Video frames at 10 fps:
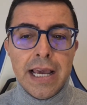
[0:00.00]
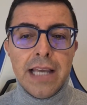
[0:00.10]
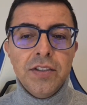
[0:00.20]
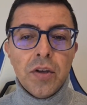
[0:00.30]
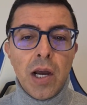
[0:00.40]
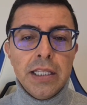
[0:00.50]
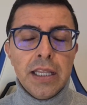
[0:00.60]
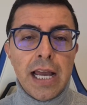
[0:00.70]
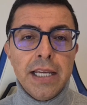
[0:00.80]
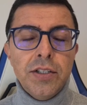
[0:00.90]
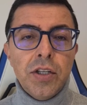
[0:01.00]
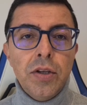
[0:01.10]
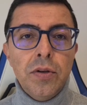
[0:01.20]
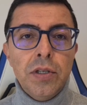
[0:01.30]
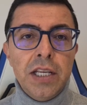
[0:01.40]
And so I'd like
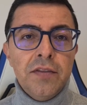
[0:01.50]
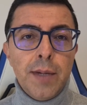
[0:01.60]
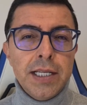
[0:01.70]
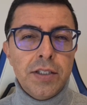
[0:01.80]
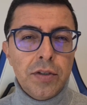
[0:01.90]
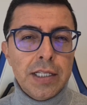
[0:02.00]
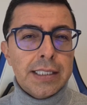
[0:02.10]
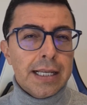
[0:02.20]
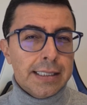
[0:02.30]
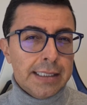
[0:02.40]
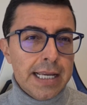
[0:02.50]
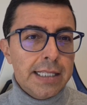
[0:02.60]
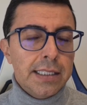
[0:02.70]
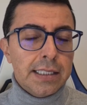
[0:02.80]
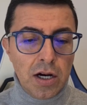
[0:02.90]
to give my students a
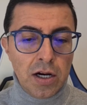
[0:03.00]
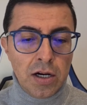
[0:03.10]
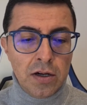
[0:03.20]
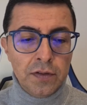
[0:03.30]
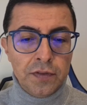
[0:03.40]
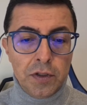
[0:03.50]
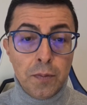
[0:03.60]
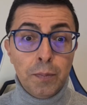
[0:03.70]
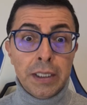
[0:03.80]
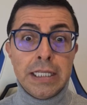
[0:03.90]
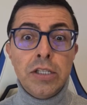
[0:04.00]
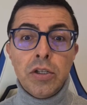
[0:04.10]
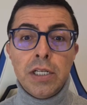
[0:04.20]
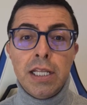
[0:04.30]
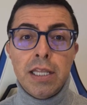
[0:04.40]
sense of
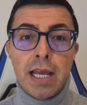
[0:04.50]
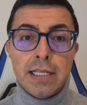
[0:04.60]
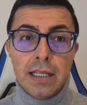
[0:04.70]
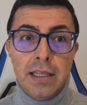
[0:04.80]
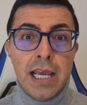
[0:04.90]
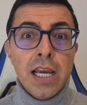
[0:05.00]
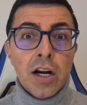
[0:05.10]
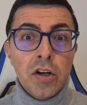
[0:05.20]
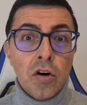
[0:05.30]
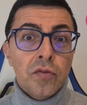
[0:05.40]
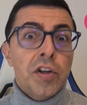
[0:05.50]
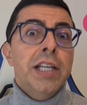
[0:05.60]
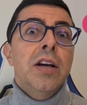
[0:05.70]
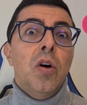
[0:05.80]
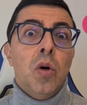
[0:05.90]
completion and that they are
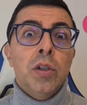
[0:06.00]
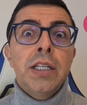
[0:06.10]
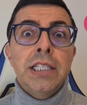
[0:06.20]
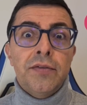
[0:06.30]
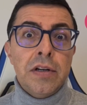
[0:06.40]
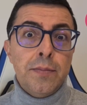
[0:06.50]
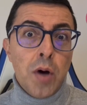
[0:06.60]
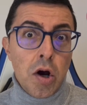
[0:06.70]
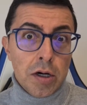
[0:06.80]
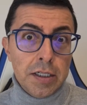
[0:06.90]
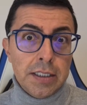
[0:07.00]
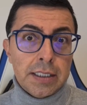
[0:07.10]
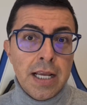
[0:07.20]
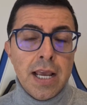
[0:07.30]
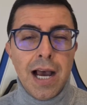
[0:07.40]
covering all the different parts.
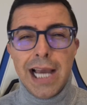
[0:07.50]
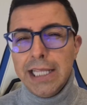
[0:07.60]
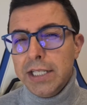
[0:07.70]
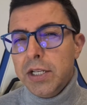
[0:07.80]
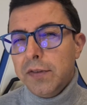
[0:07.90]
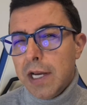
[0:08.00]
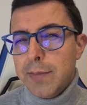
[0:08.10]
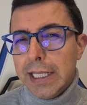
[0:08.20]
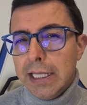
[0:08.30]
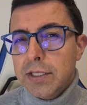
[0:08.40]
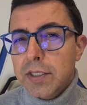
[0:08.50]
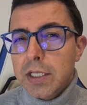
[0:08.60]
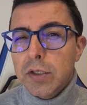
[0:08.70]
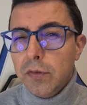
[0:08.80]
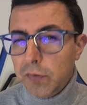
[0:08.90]
I'd like to divide my lessons
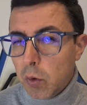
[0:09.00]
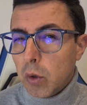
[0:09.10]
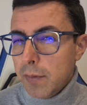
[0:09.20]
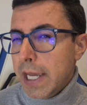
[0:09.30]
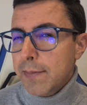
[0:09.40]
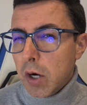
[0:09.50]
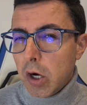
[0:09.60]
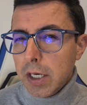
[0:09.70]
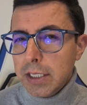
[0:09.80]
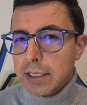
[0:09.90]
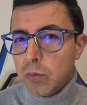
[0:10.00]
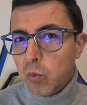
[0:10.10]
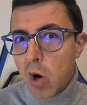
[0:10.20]
into 4 main parts,